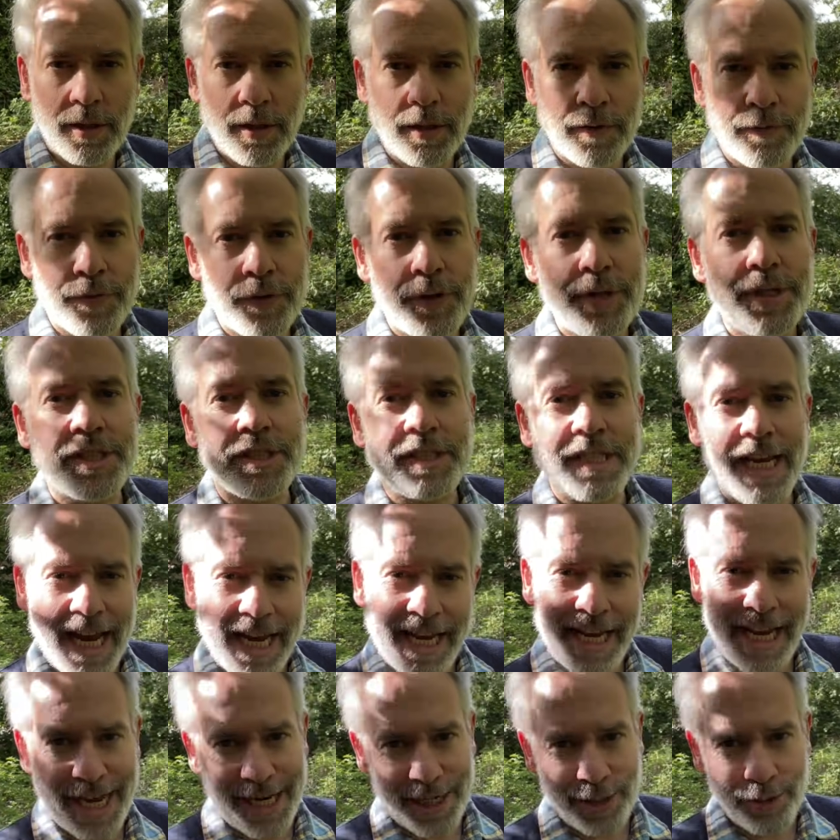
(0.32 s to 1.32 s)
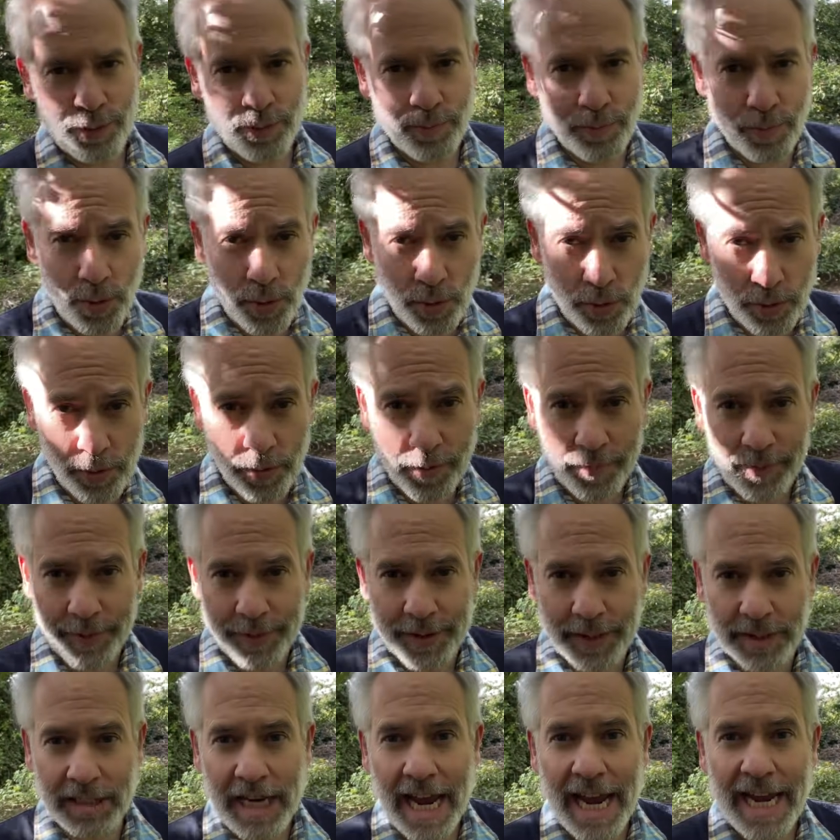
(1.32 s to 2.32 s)
For a decade or more,
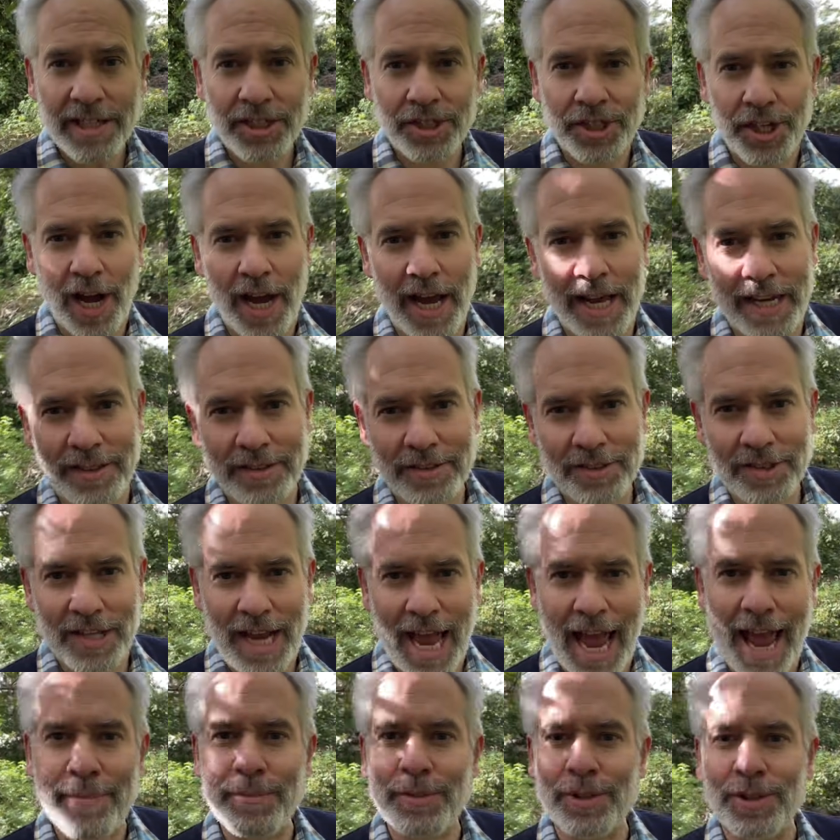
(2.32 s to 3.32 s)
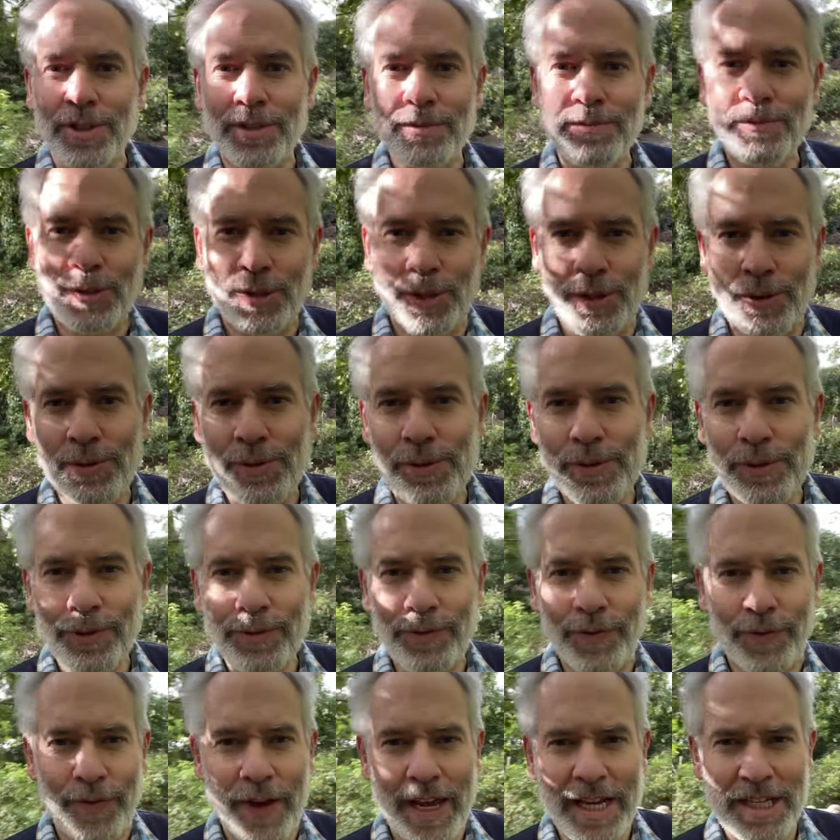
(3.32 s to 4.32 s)
the tech giants Amazon, Google,
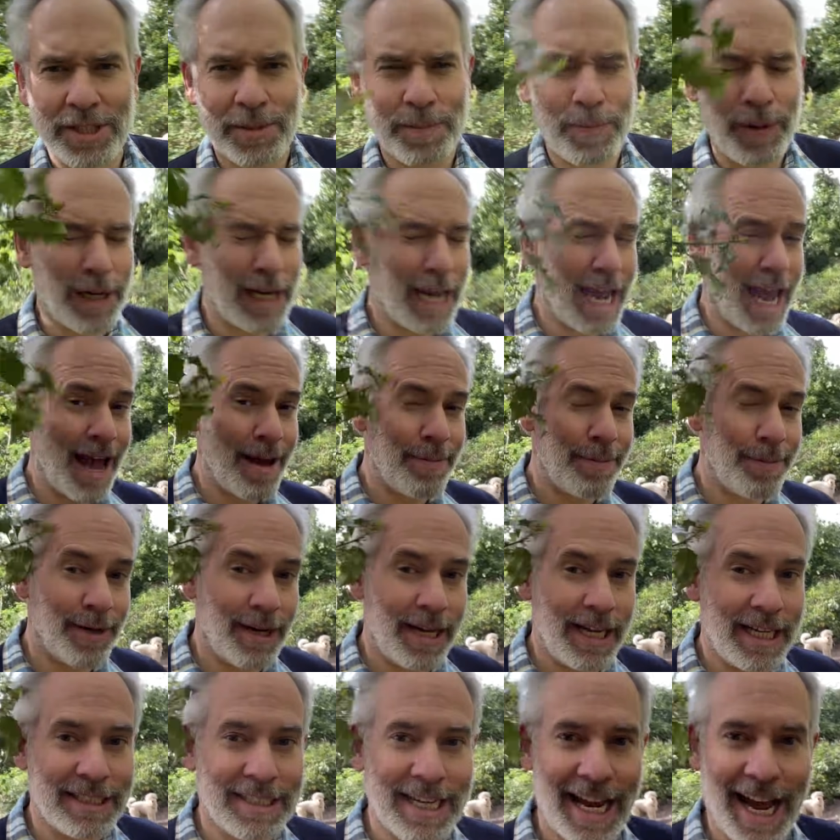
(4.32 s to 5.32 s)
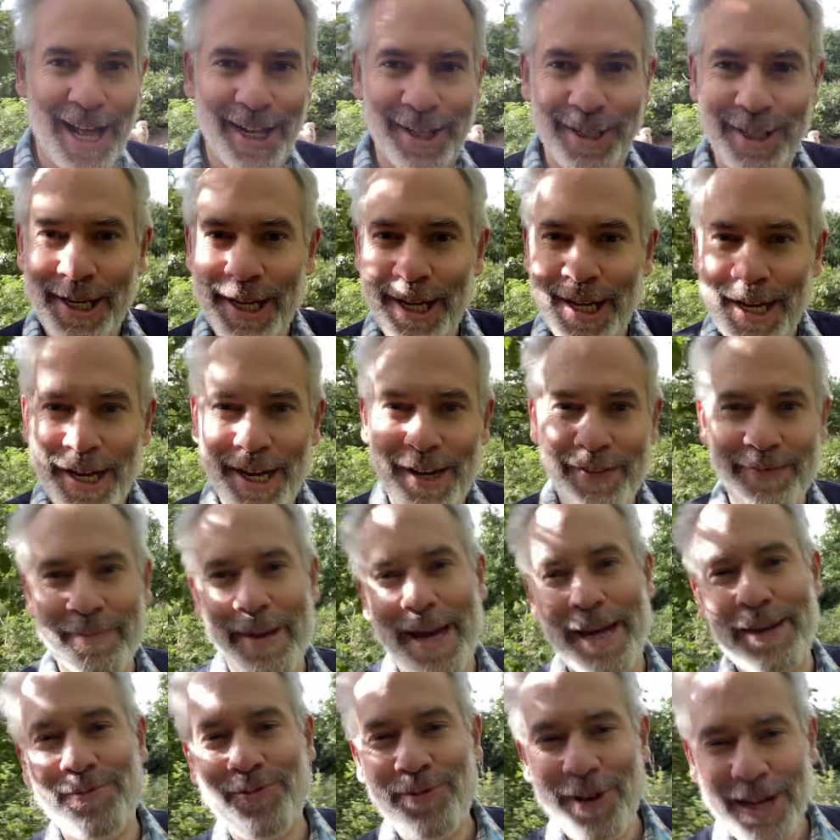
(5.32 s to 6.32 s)
Facebook, Apple et al. Have
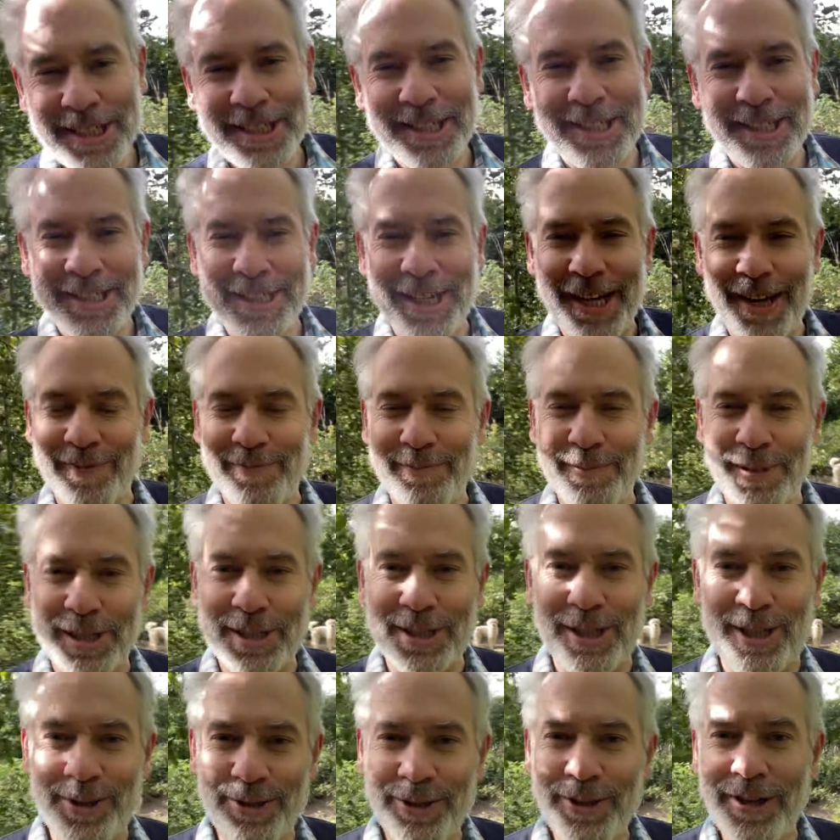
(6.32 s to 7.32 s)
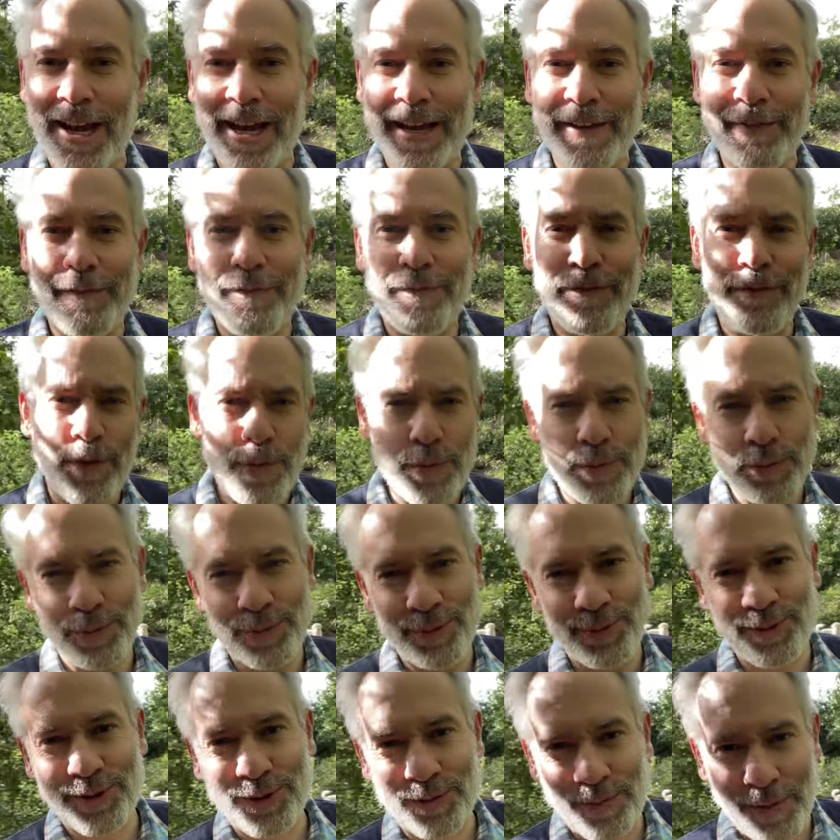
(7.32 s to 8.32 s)
made Western governments look like
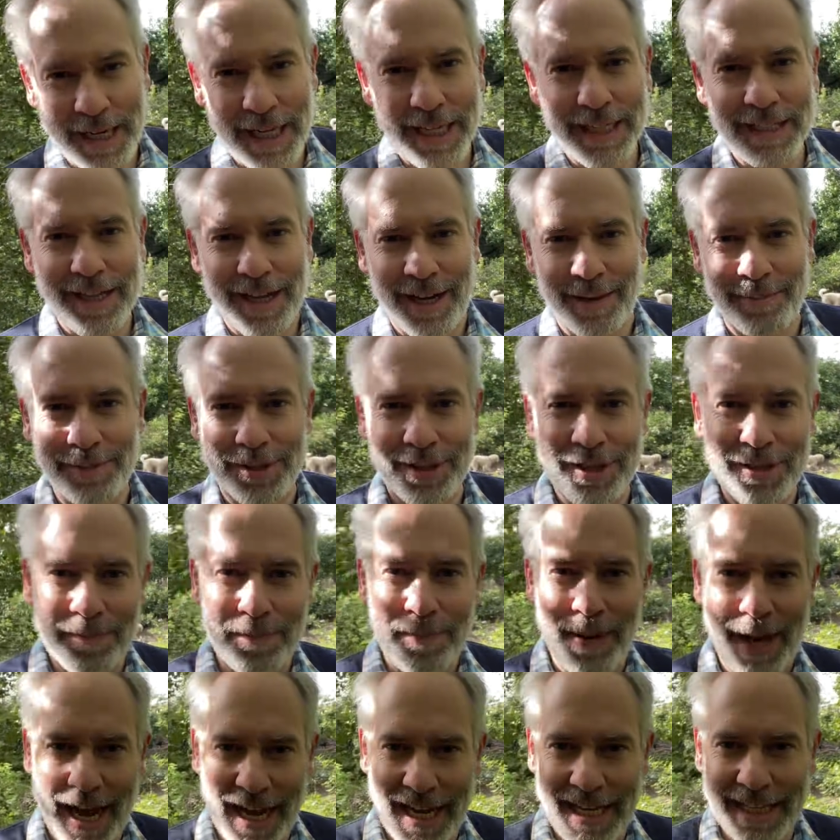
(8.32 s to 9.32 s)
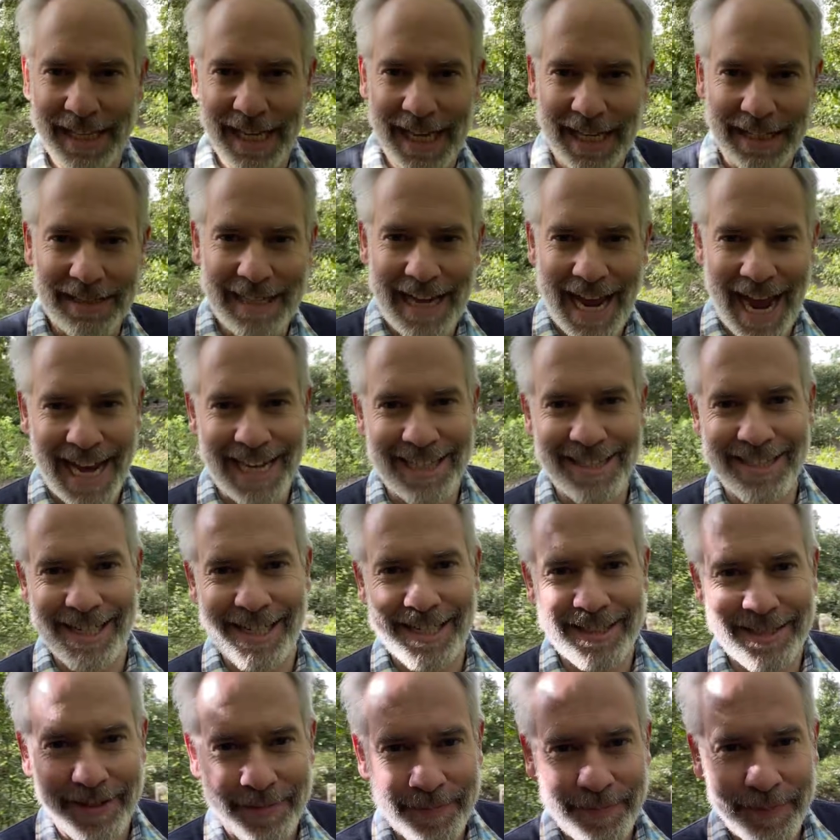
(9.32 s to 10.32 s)
fools when it comes to paying their
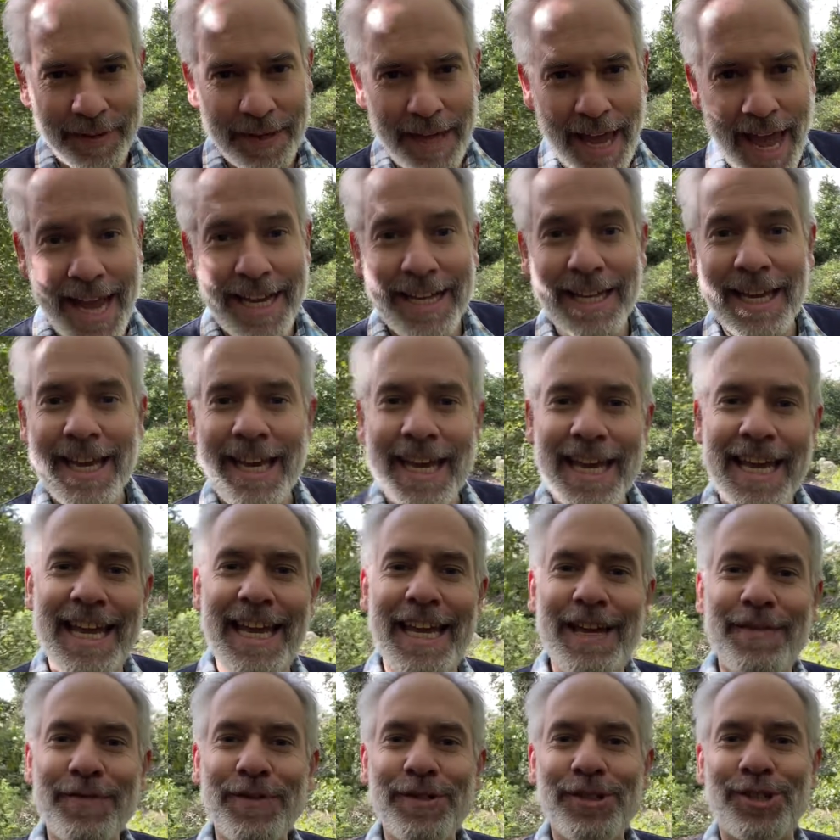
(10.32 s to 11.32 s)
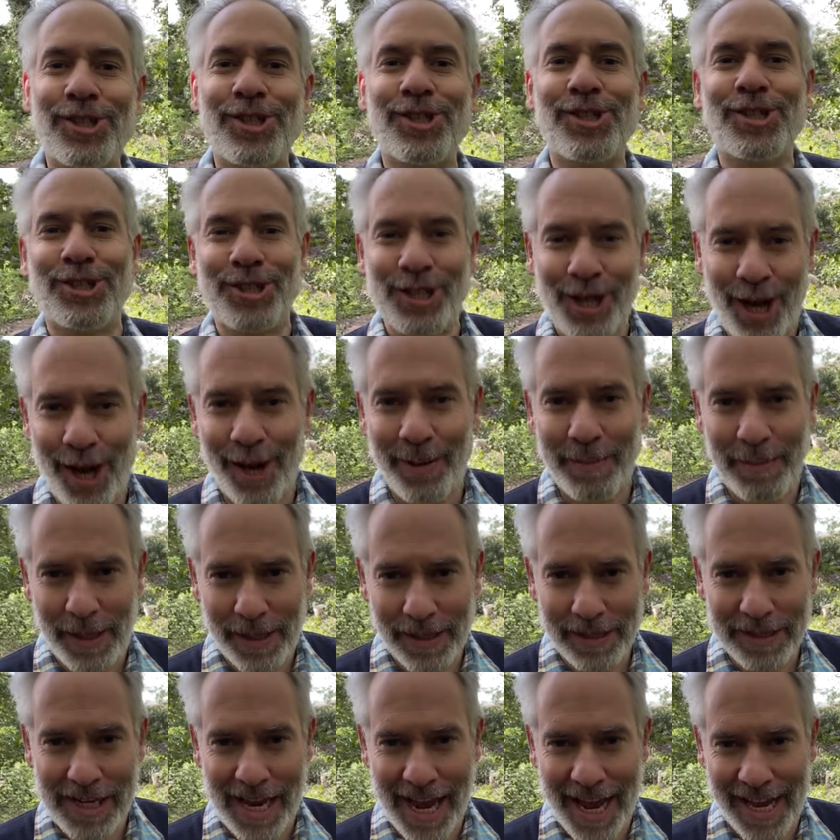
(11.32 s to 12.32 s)
taxes. Heck, even
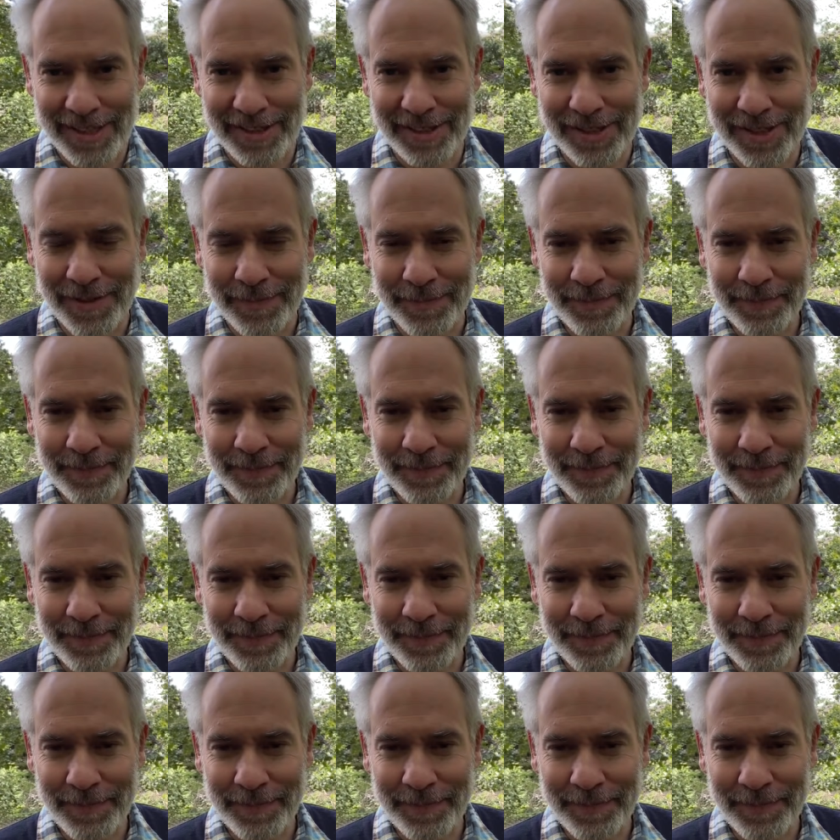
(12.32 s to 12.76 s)
Starbucks has.